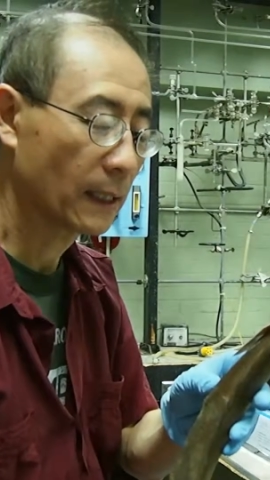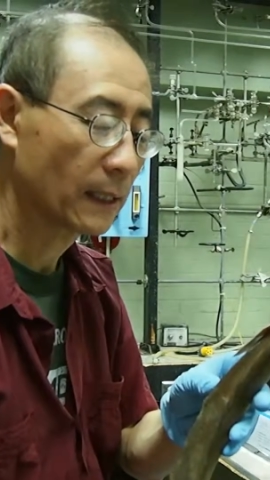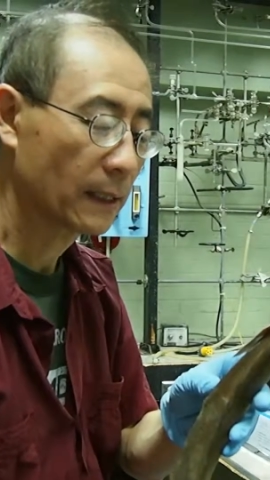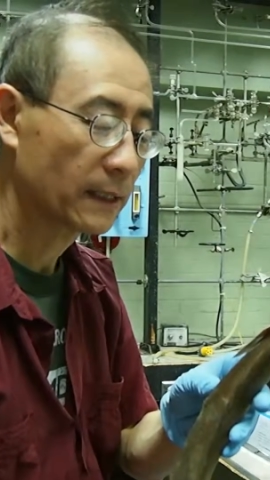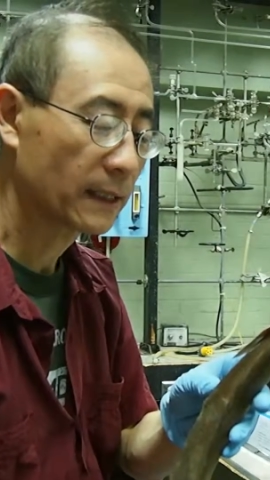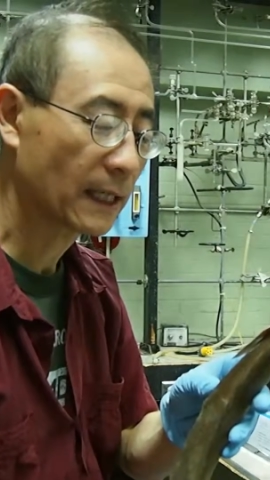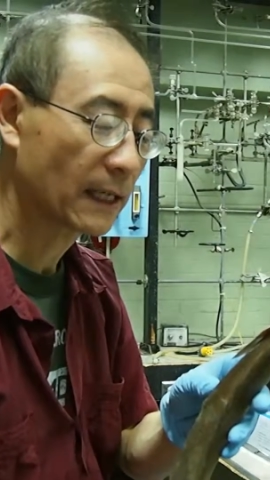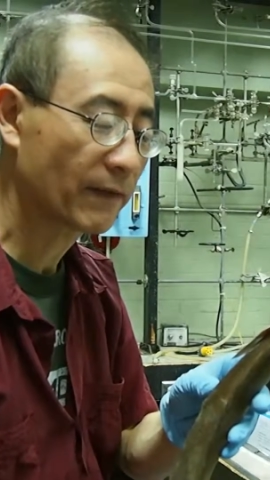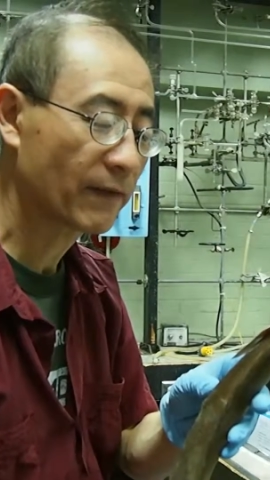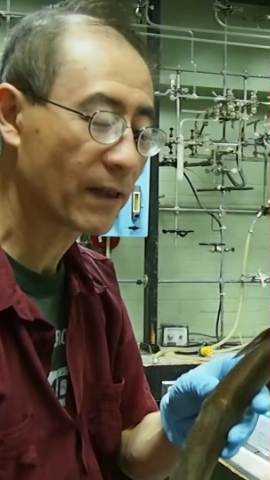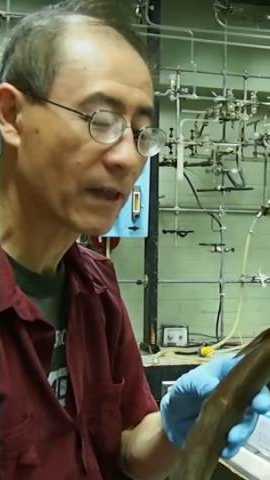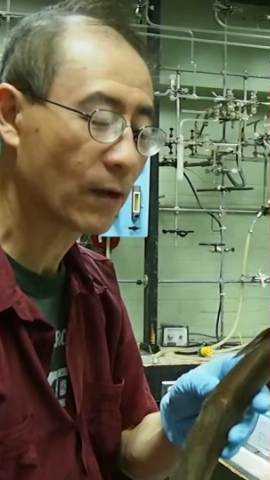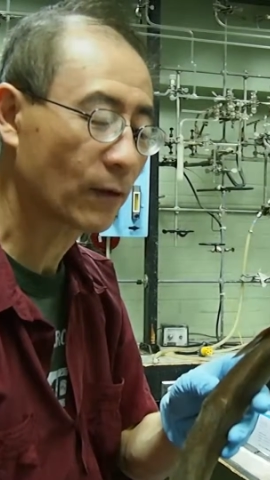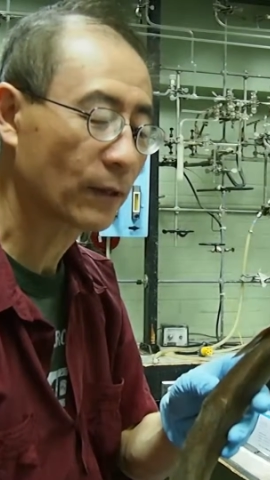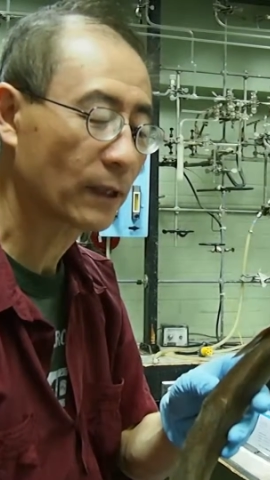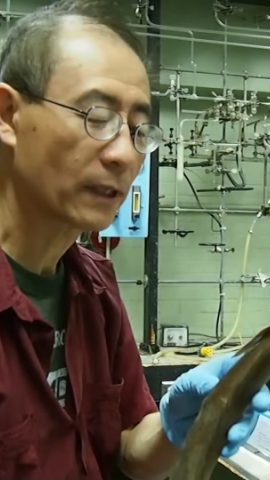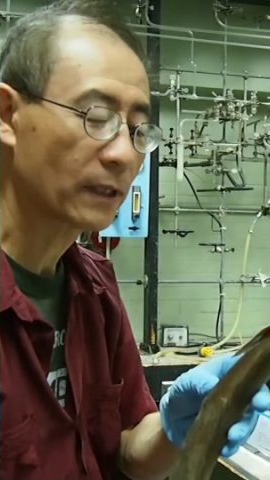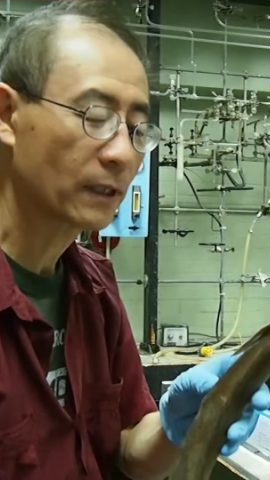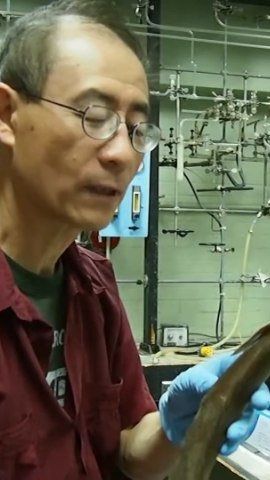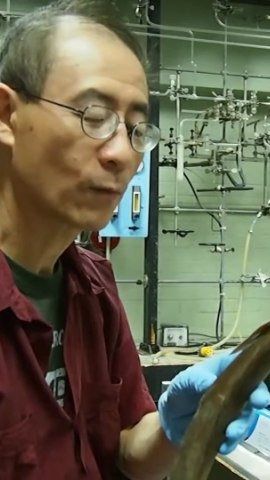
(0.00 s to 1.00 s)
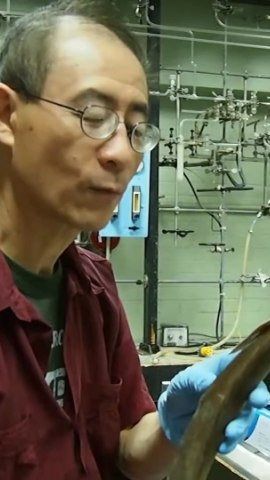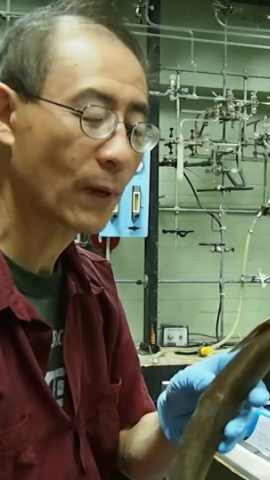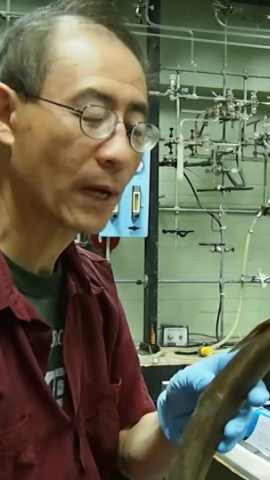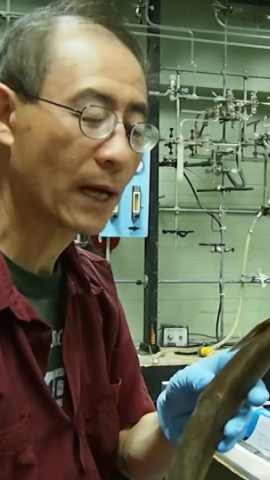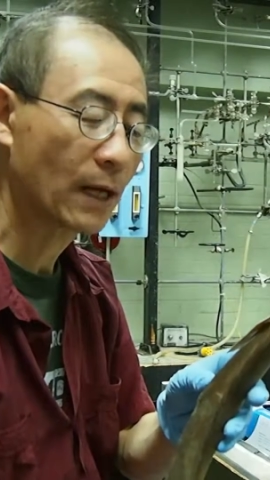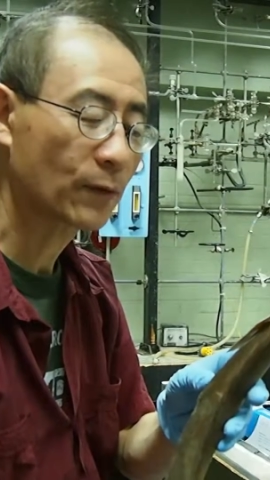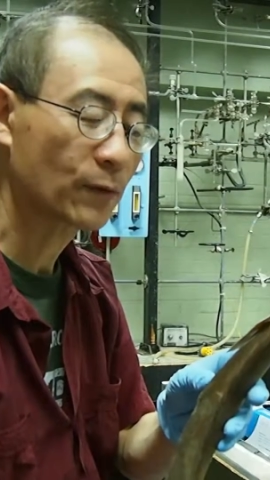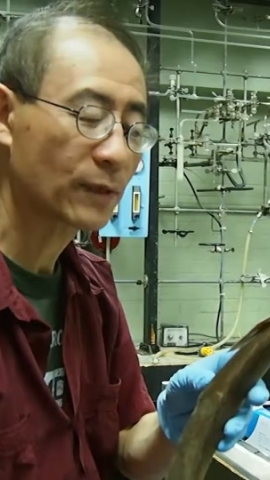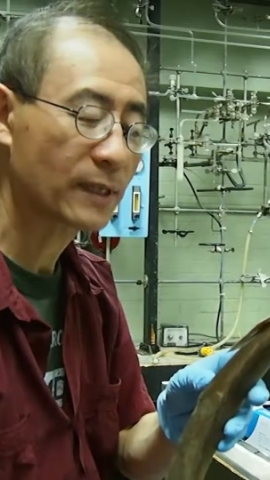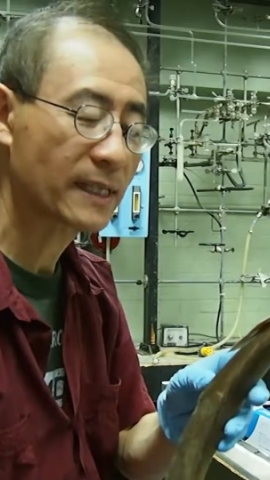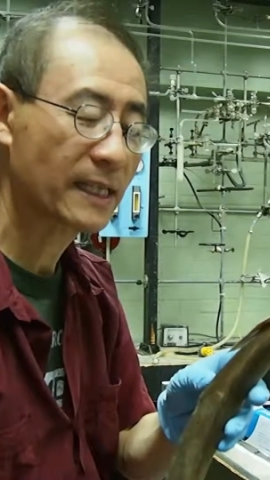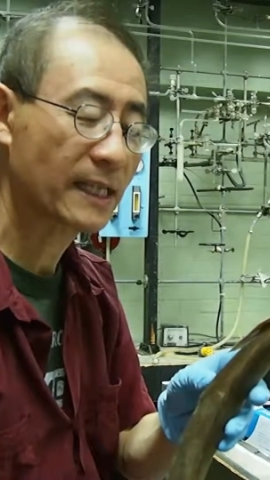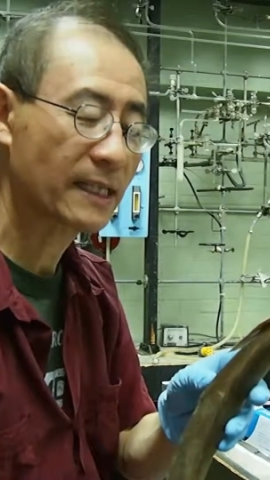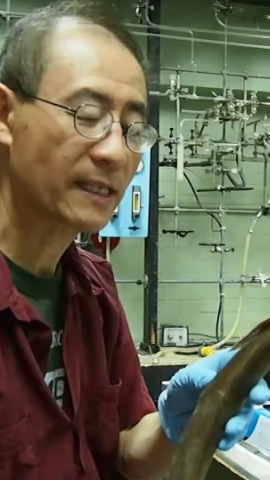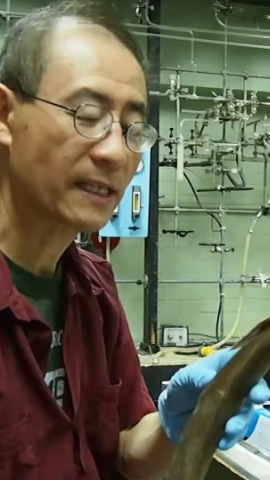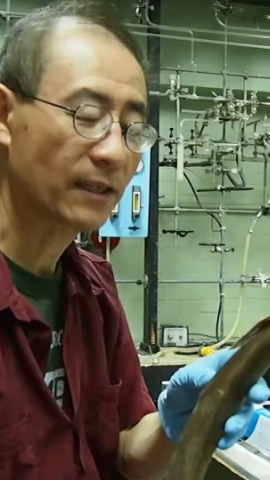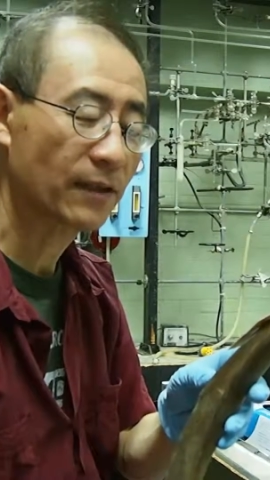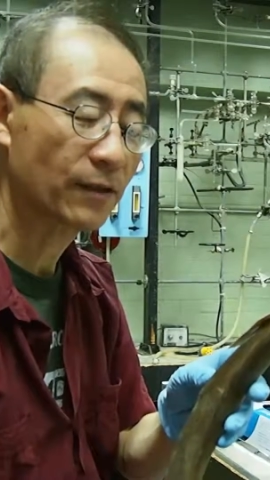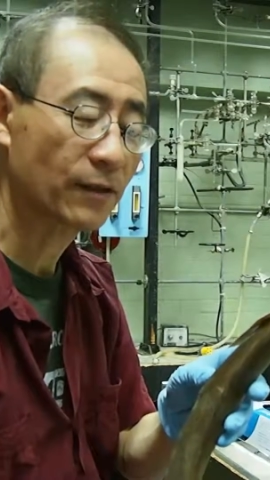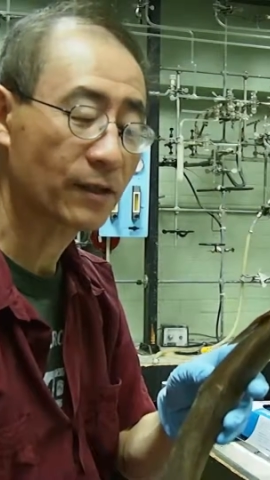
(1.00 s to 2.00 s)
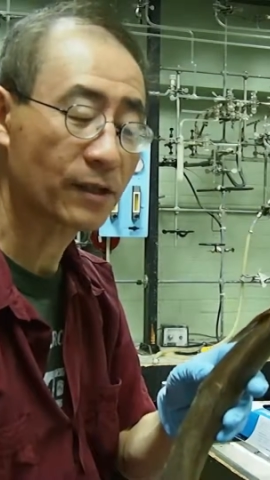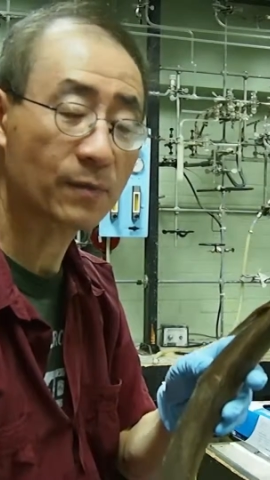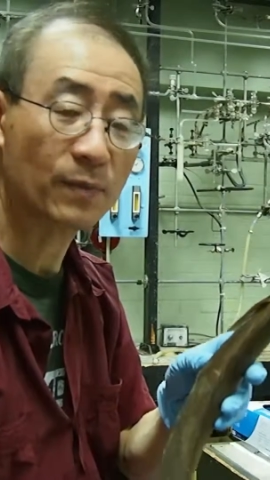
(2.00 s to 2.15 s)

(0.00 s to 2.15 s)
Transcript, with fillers: 11,160 years